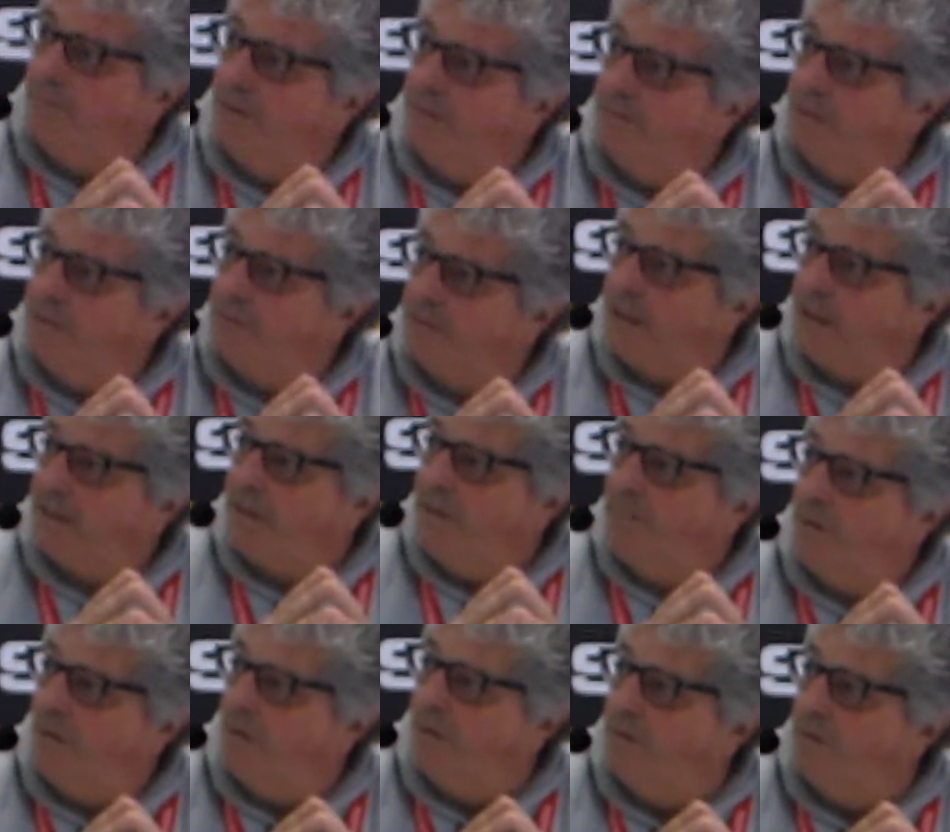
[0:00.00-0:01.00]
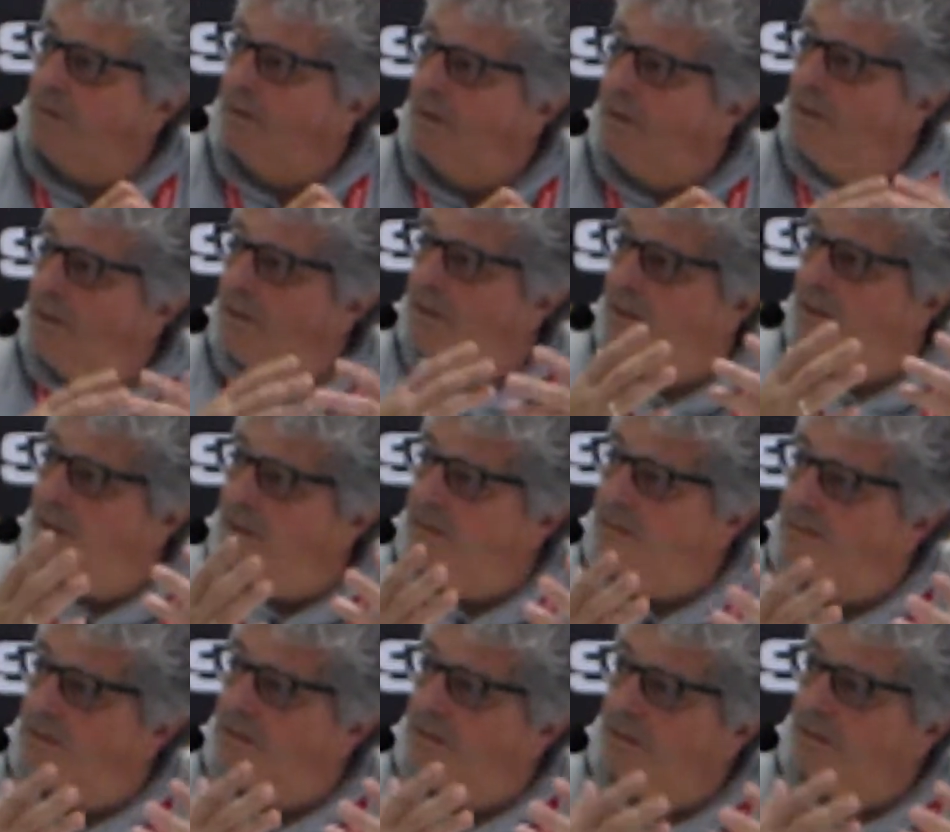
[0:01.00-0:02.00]
of Tutankhamun,
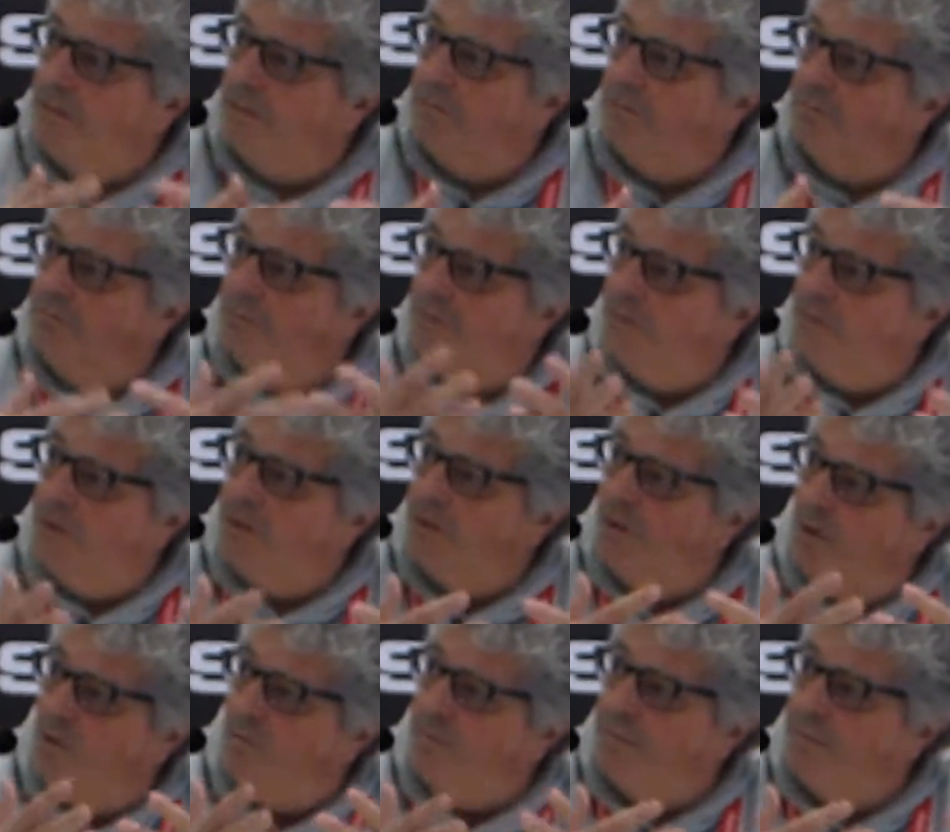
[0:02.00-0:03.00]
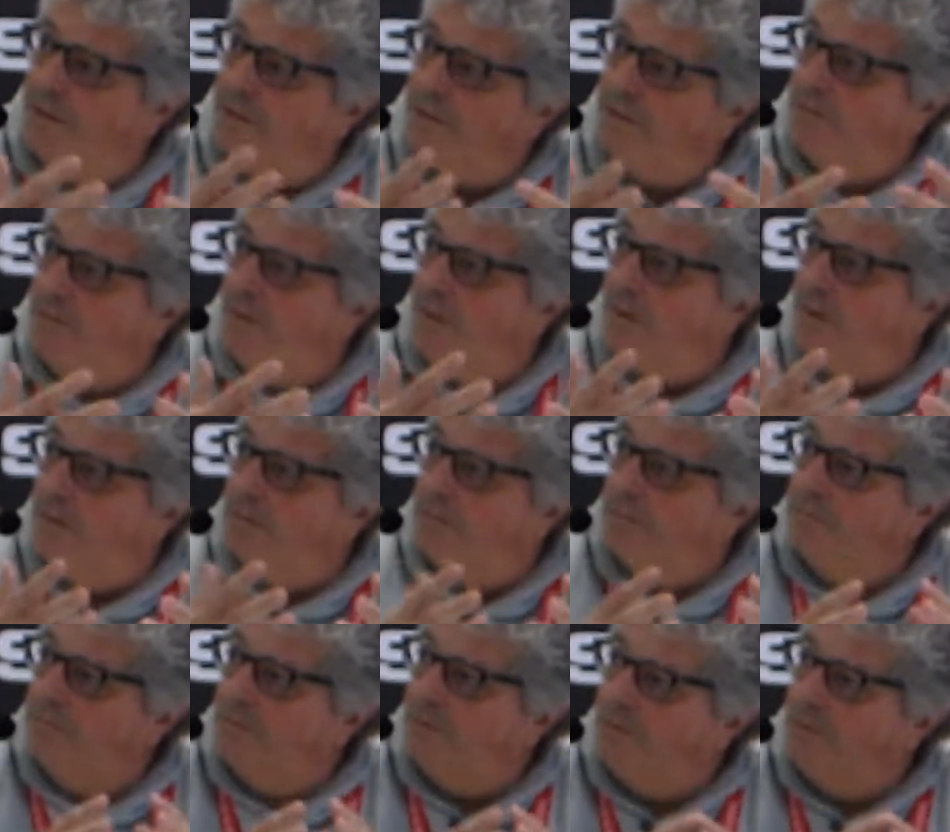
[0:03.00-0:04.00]
and we know pretty
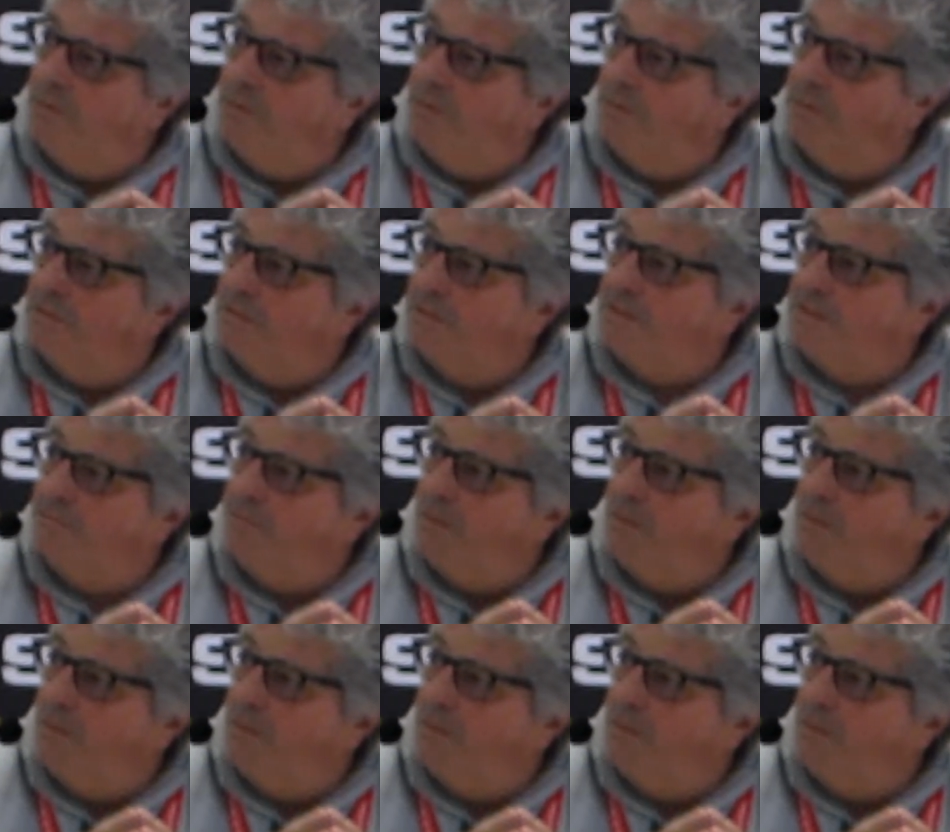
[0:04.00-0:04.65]
well the rules,